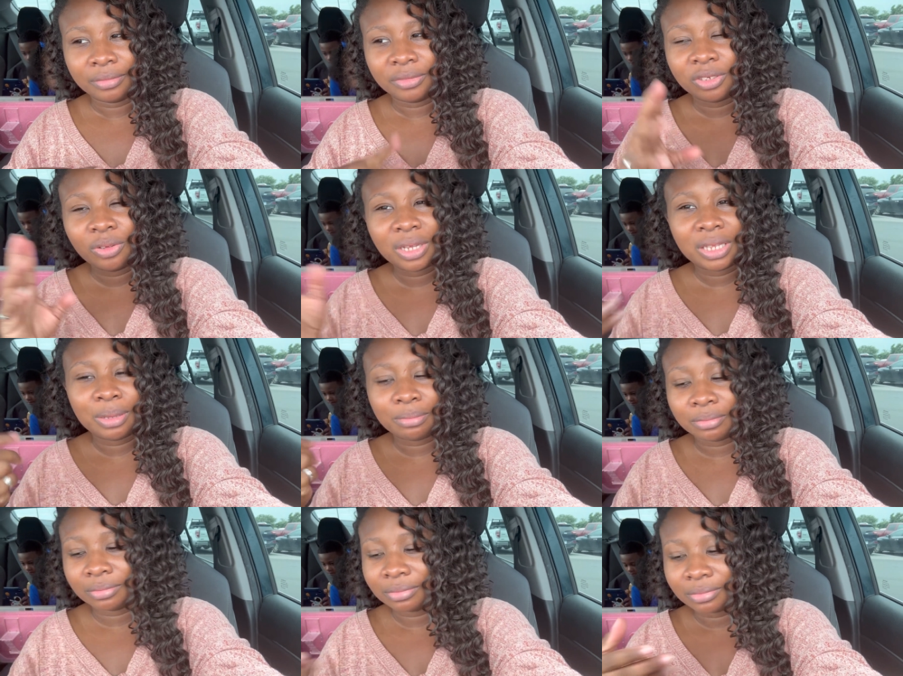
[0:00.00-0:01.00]
Don't let
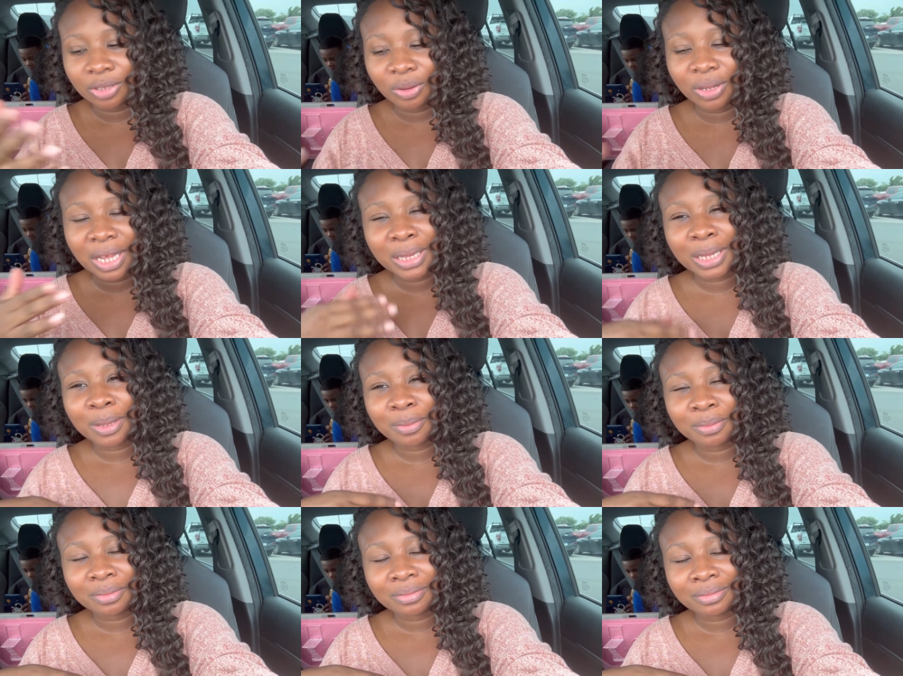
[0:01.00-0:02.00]
them don't let
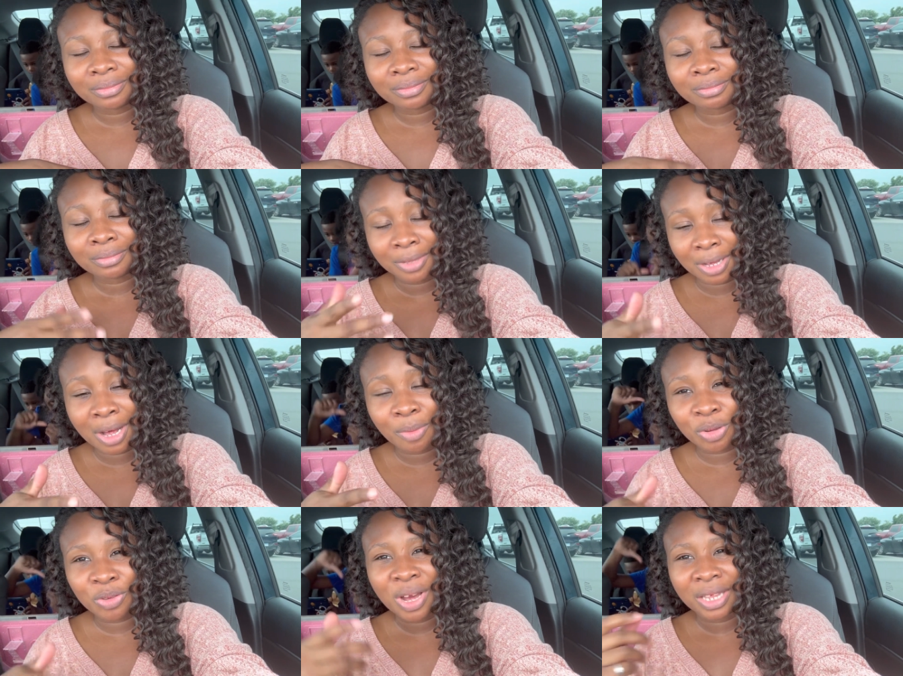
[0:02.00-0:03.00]
them
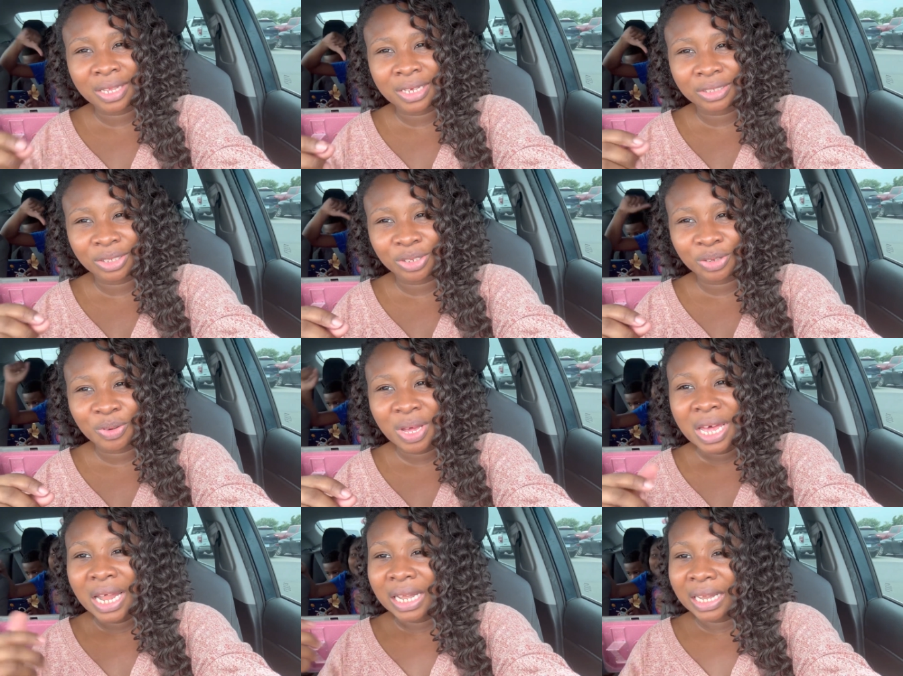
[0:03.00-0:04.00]
come when you got things to do
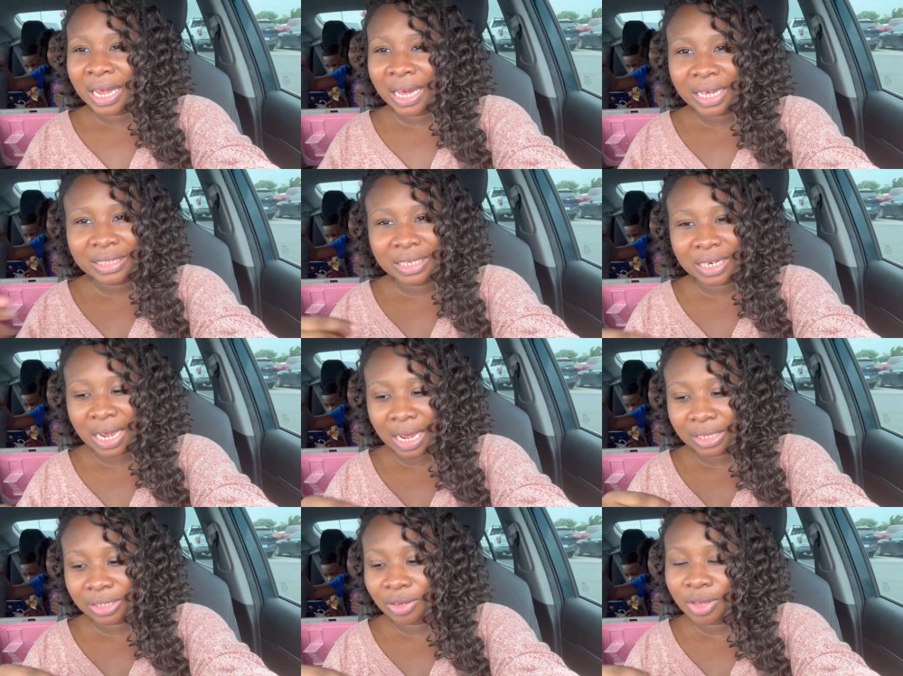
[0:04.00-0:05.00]
like
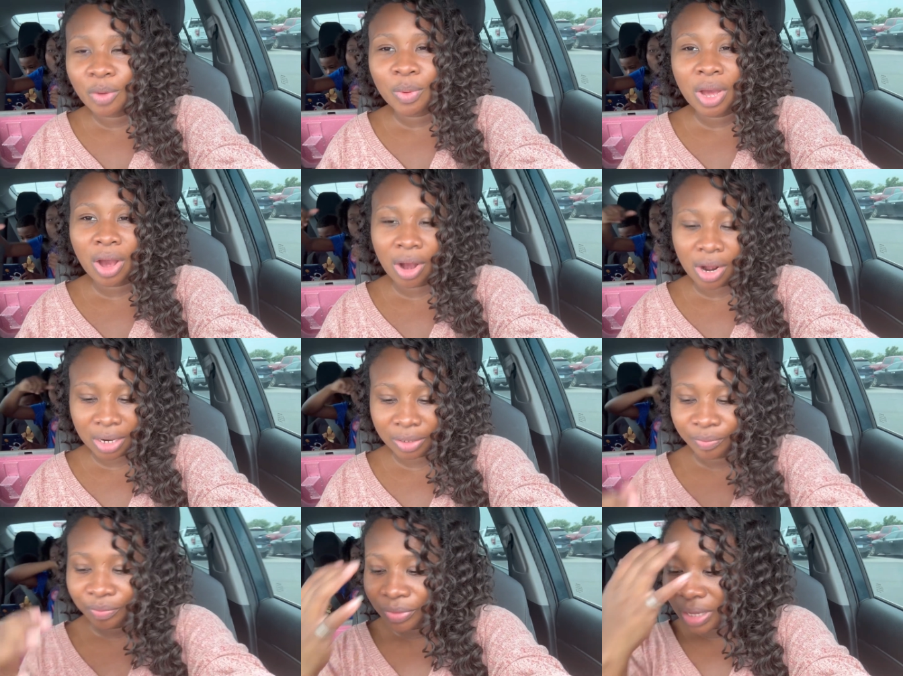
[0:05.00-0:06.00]
today. So here we are
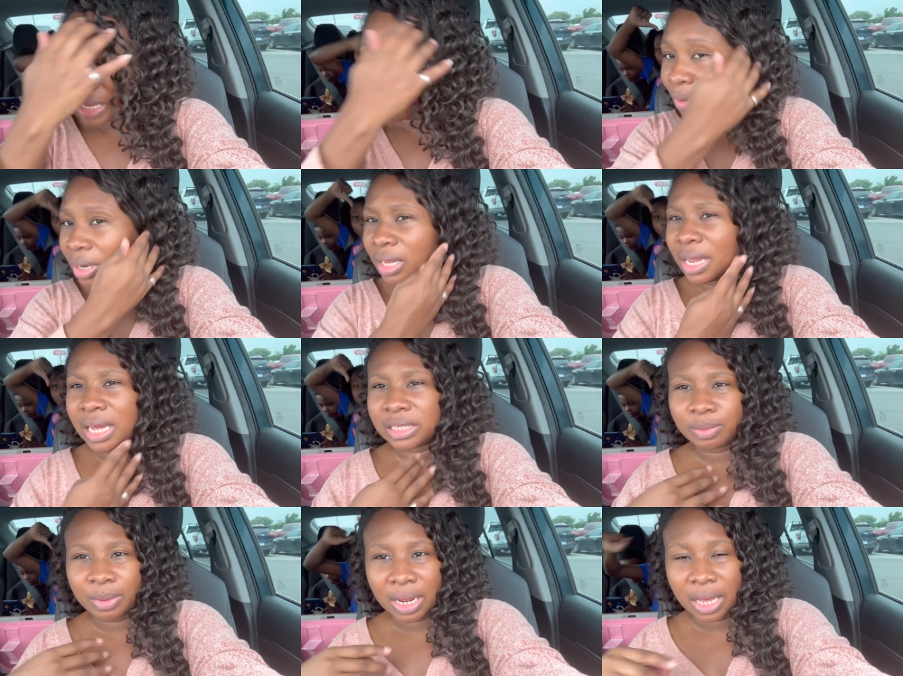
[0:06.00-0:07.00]
running
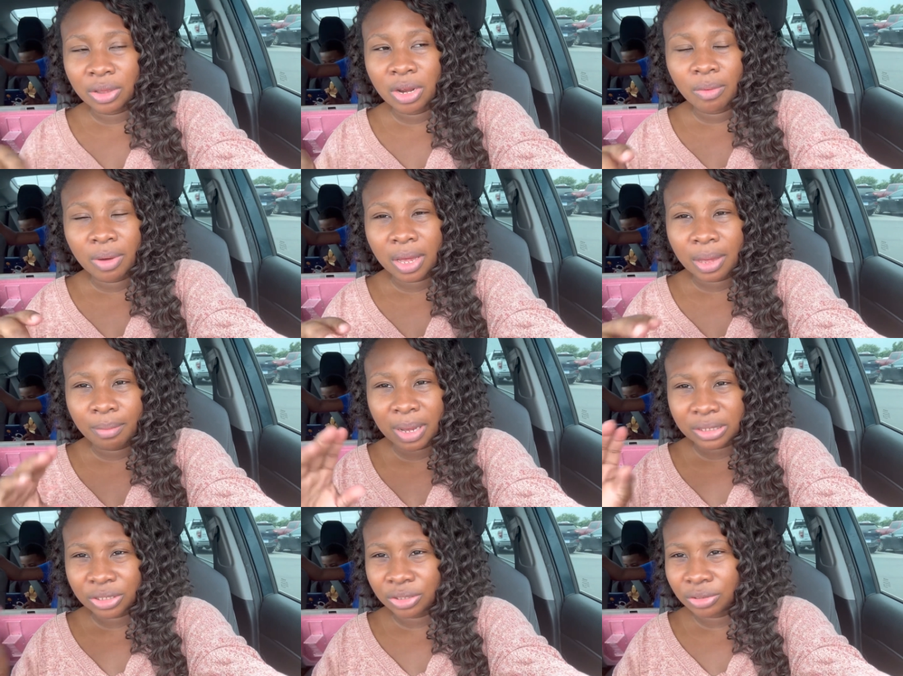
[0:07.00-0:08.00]
last minute. You know what?
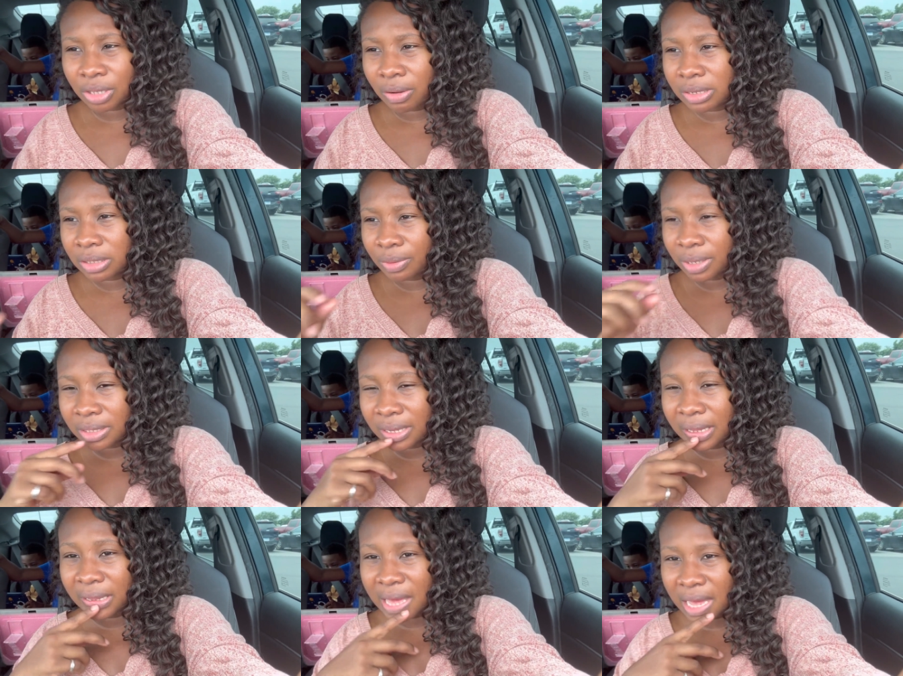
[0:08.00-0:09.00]
My sister's always the one that's
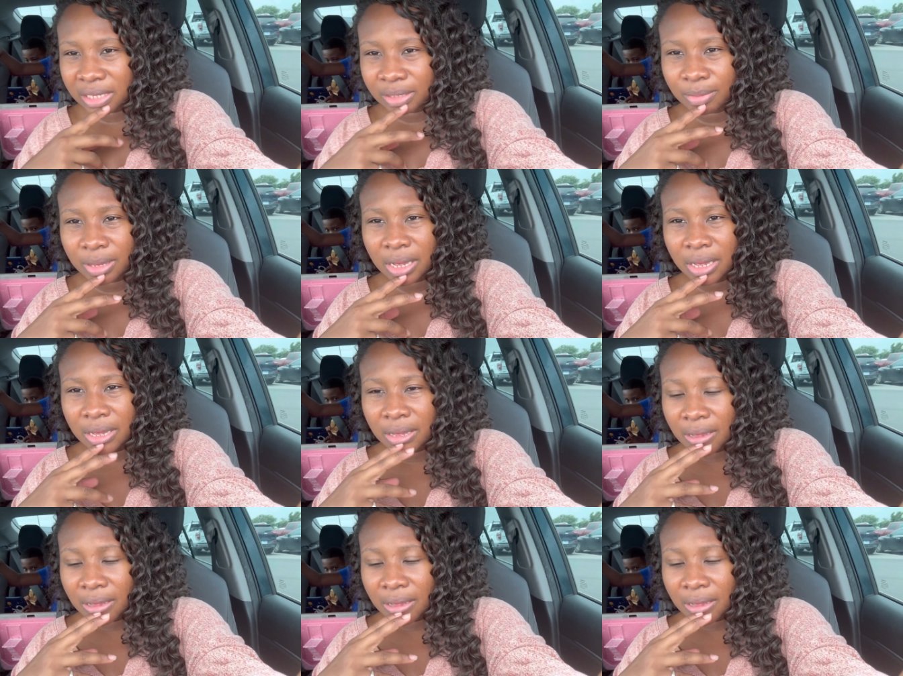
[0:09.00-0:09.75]
like last minute